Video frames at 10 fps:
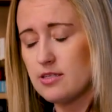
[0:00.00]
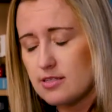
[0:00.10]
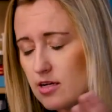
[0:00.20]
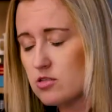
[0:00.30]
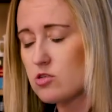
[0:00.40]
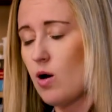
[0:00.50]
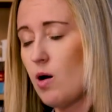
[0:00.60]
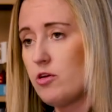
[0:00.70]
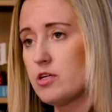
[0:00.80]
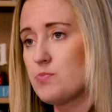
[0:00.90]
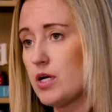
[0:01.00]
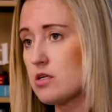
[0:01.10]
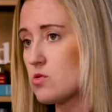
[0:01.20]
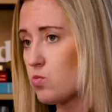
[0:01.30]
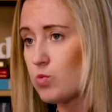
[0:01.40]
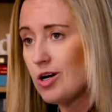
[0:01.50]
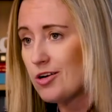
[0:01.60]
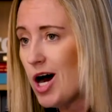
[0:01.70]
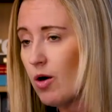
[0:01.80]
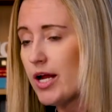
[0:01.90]
This sounds so obvious because we all
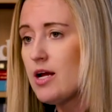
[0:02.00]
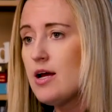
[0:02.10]
know it.